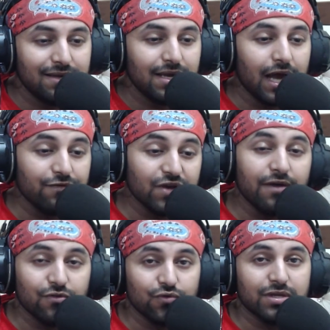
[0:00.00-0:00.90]
and we
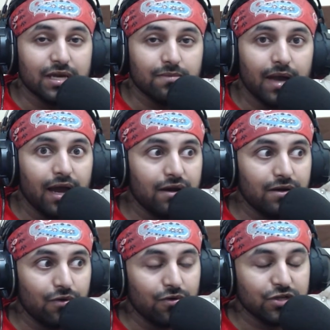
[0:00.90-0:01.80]
have a good game and
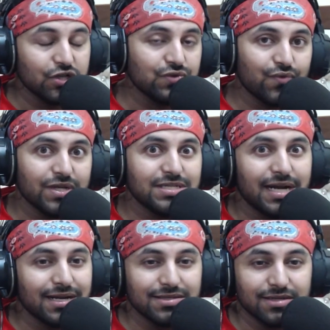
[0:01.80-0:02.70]
not just one
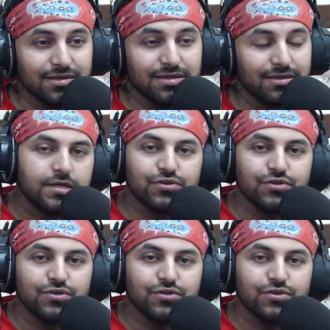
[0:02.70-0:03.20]
side result.